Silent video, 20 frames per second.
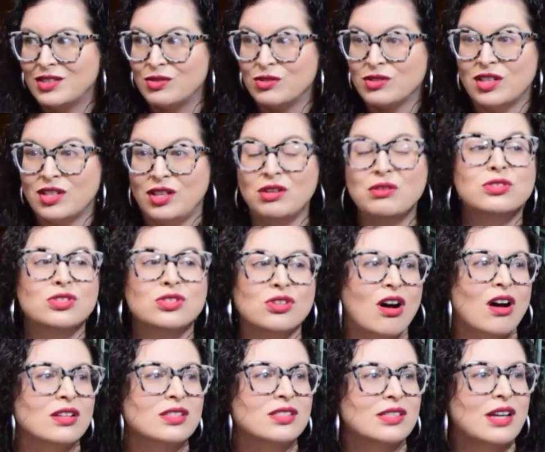So it's a huge
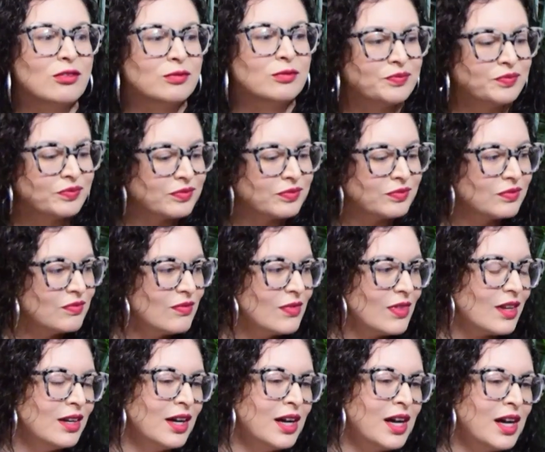cost now.
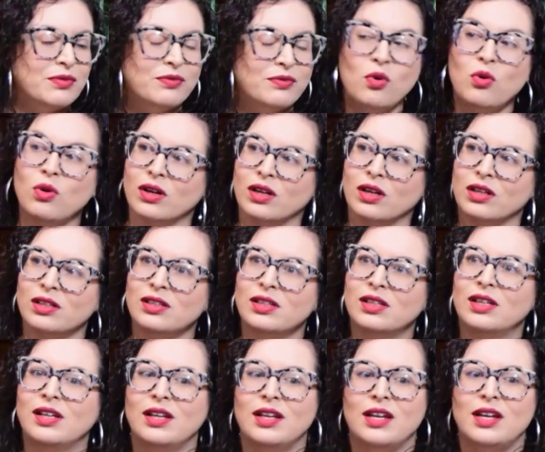Before
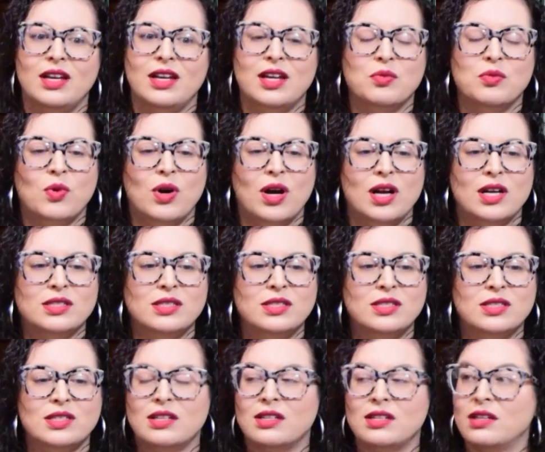it
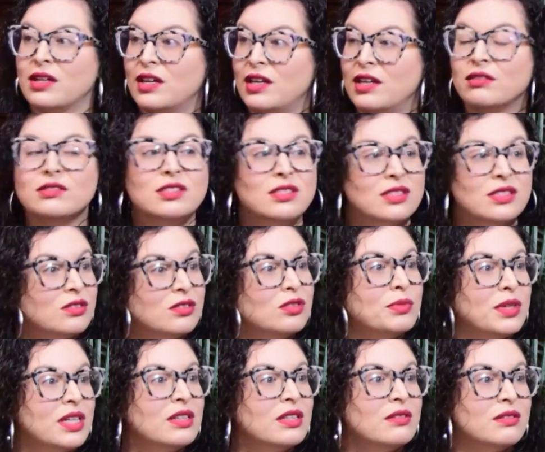was, and it can
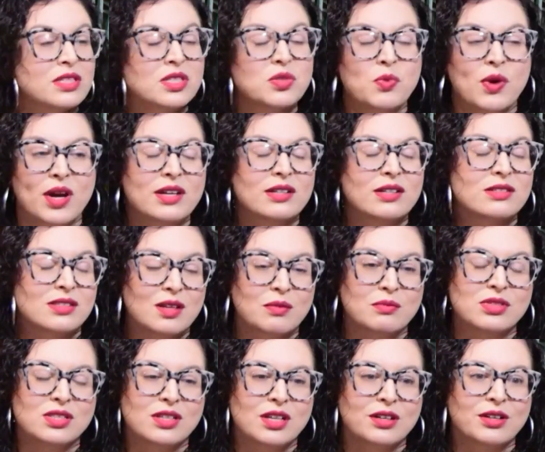still be this way in
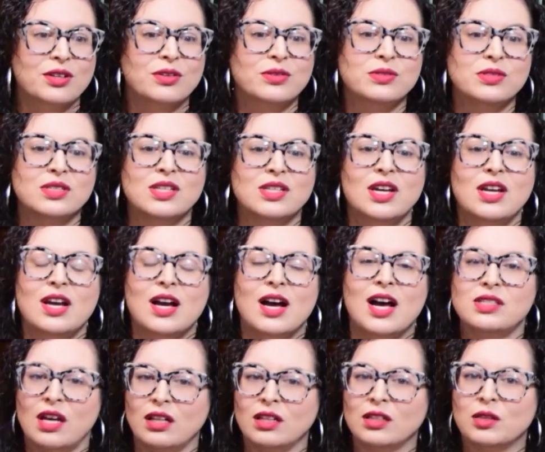some scenarios,
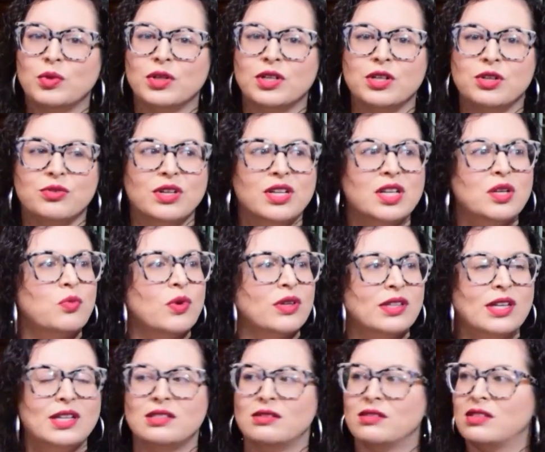seller would agree
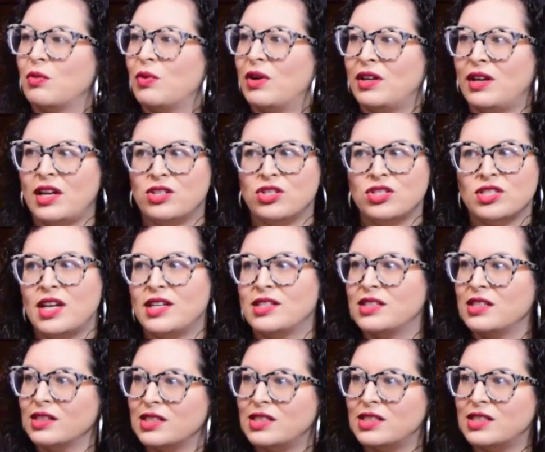when an agent
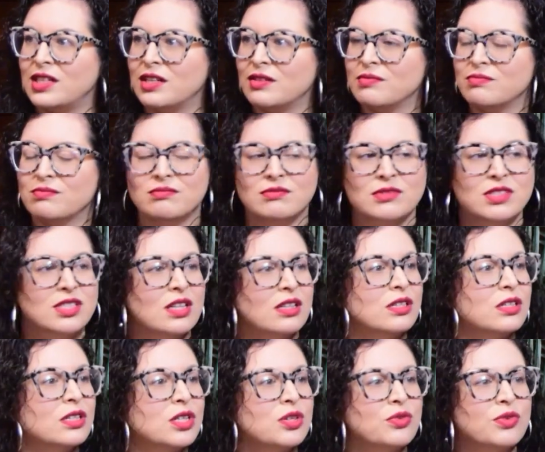takes a listing,
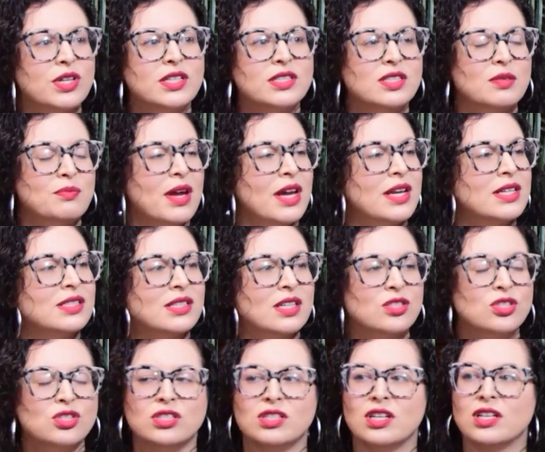seller agrees to pay
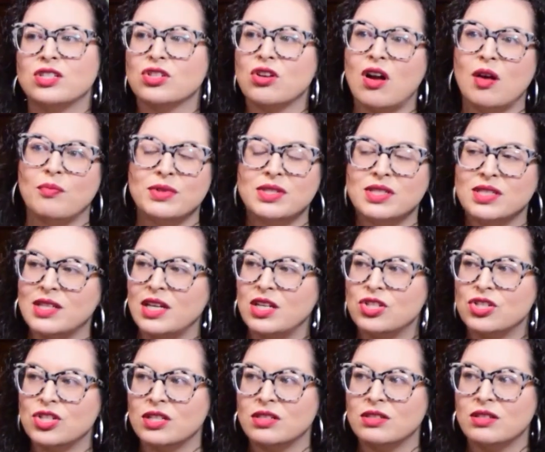such and such
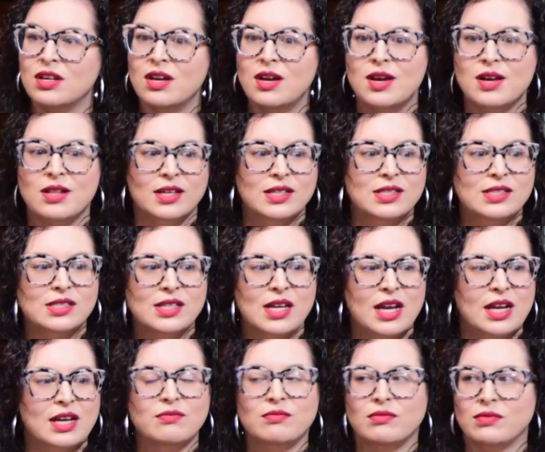compensation. Let's
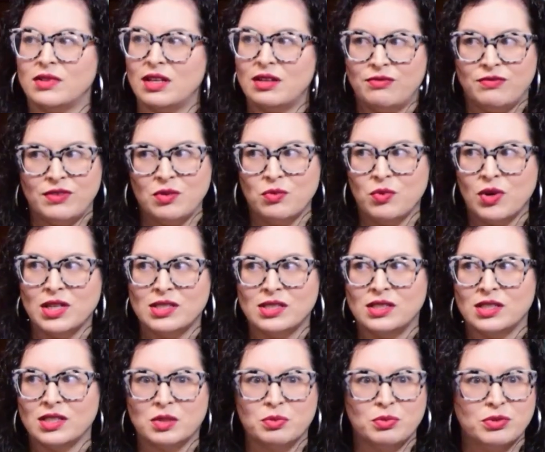say the fee was
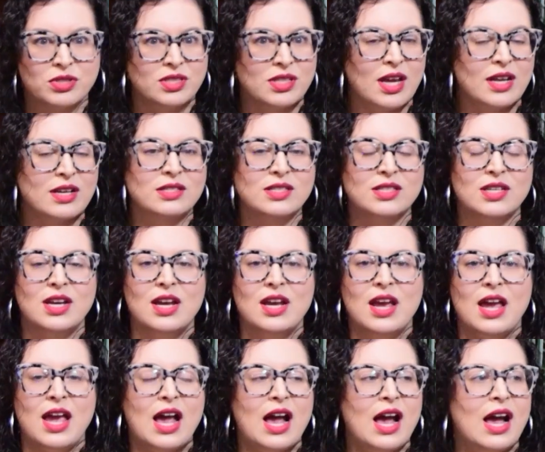6%,
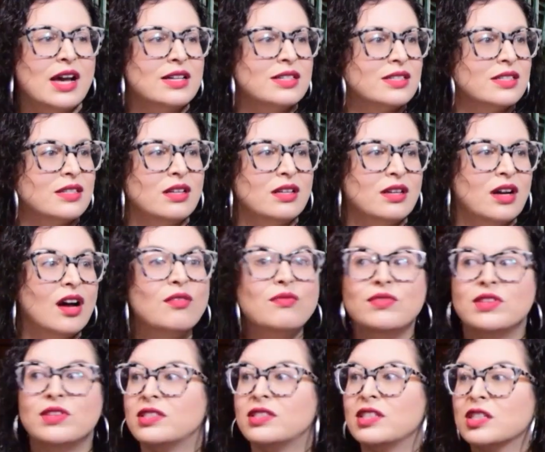and
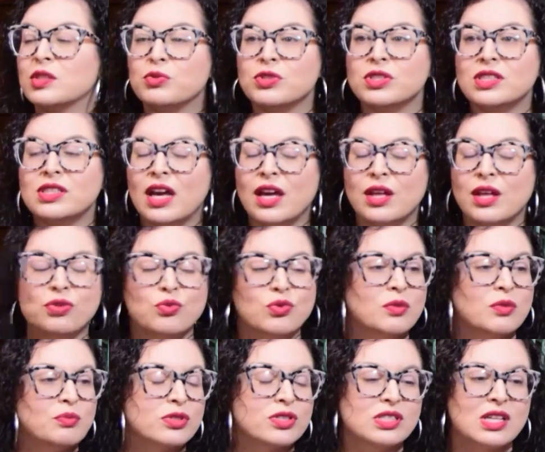of the 6%,
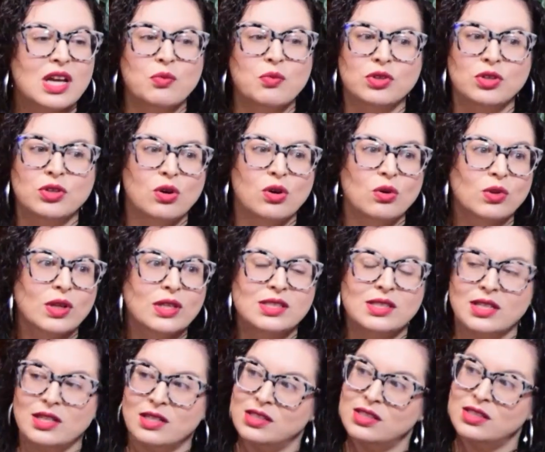3% would go, let's
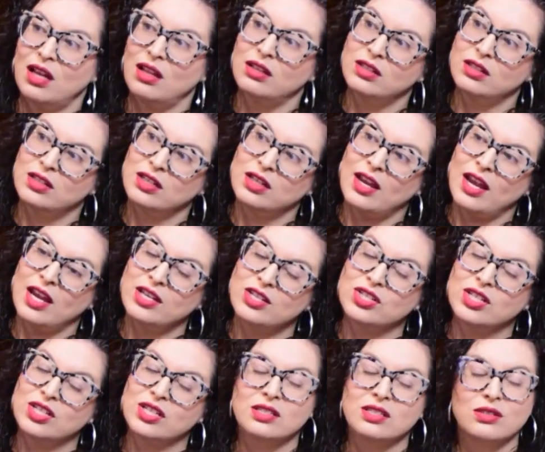say, to selling
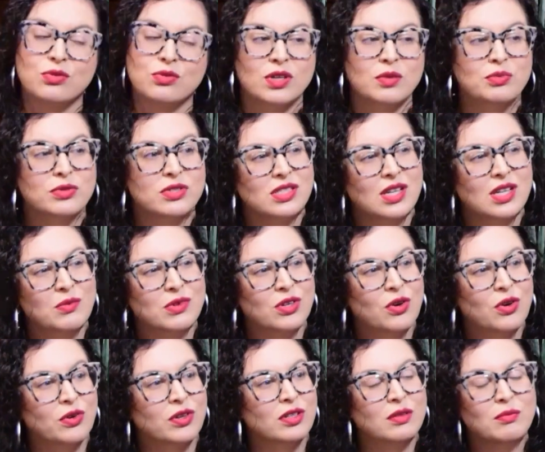agent, 3%
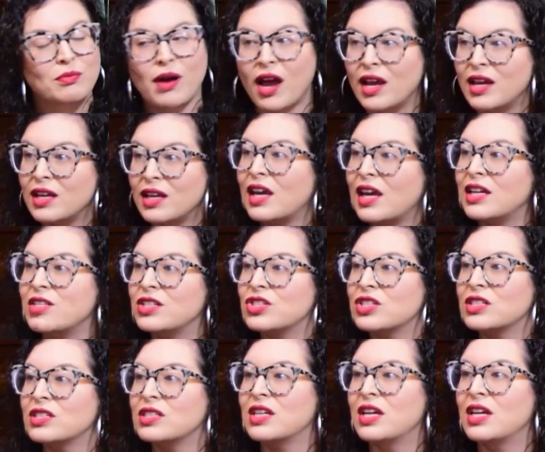would go to the buying
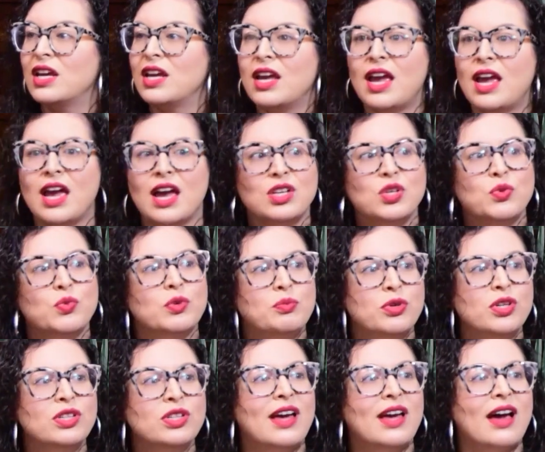agent, and you
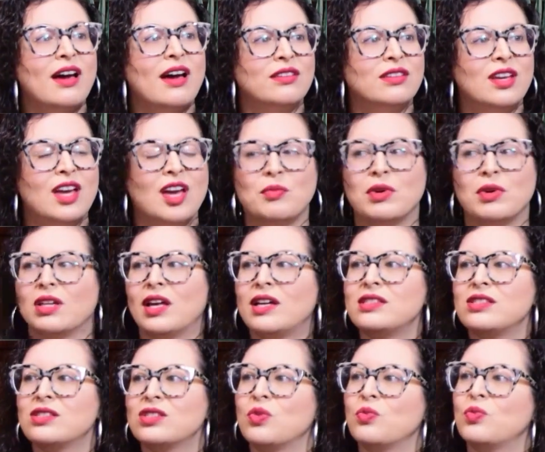would put that on the
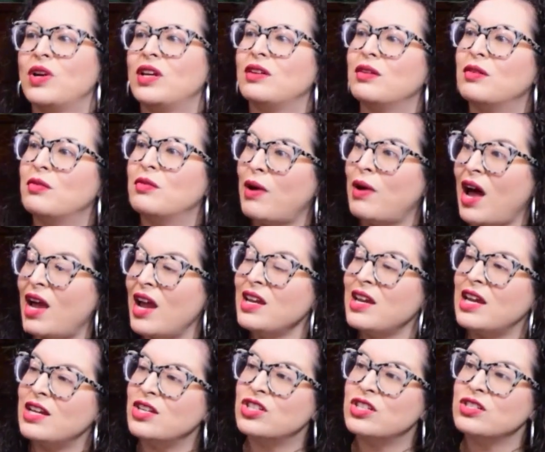MLS. So when
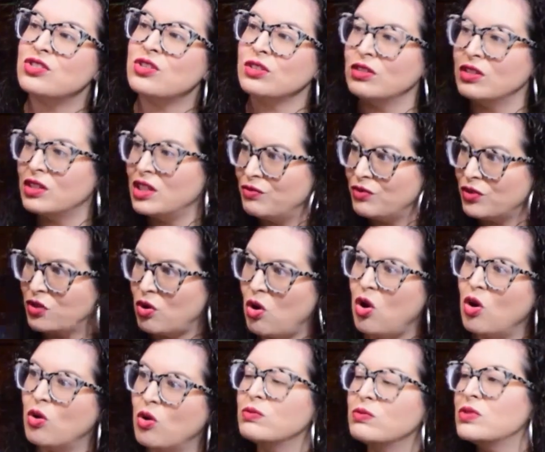buying agents are looking for
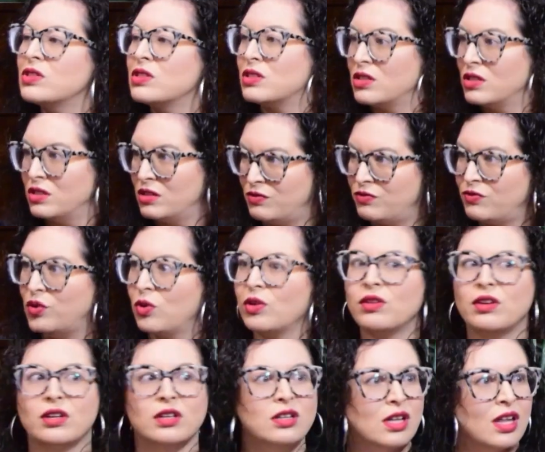homes
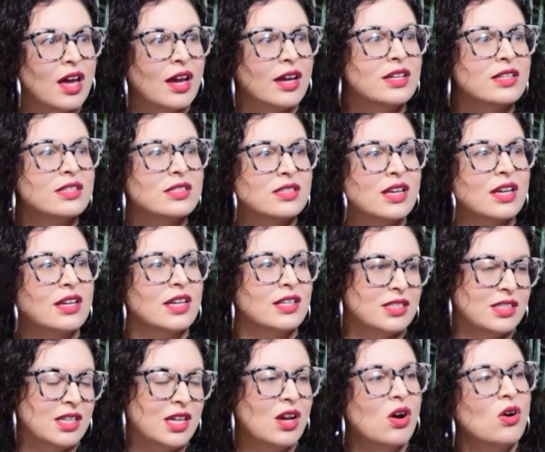for their clients, they
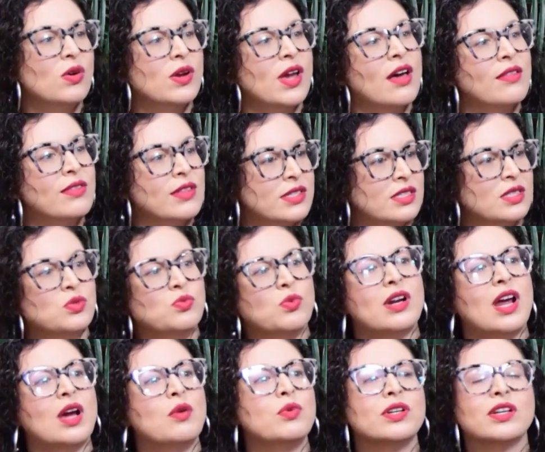can see, oh yeah, this is
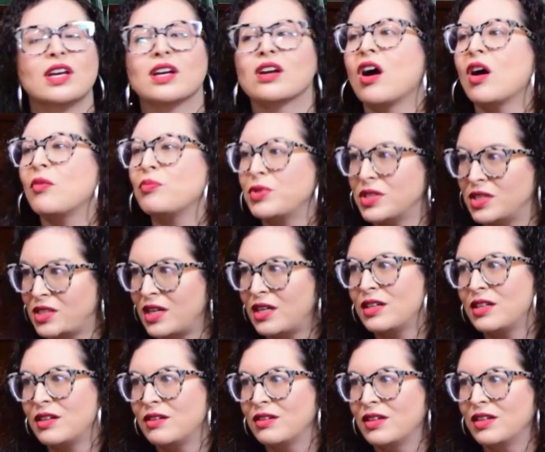what I would get
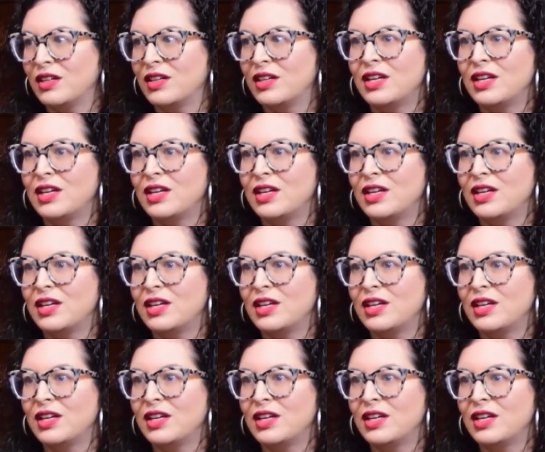compensated.